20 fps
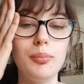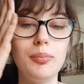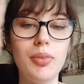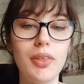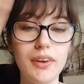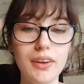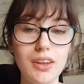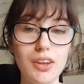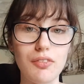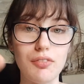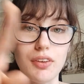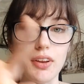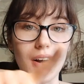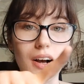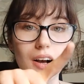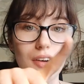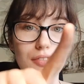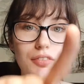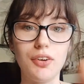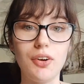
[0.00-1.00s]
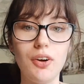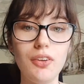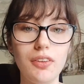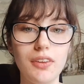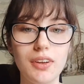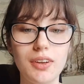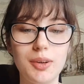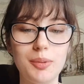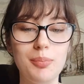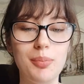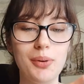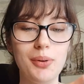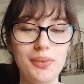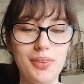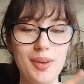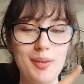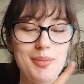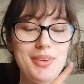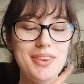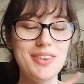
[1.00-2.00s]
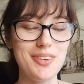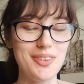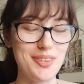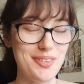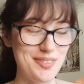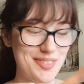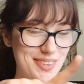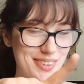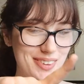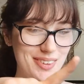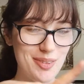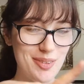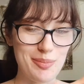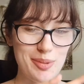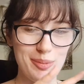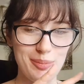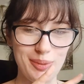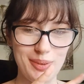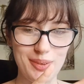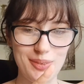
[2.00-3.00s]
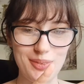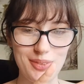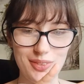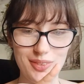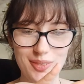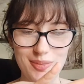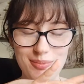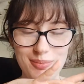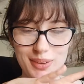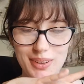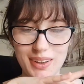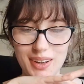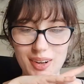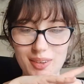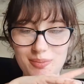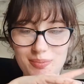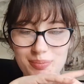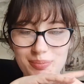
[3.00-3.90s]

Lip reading: Thank you for that. I forgot that you could put them in the oven and people use them, but yeah,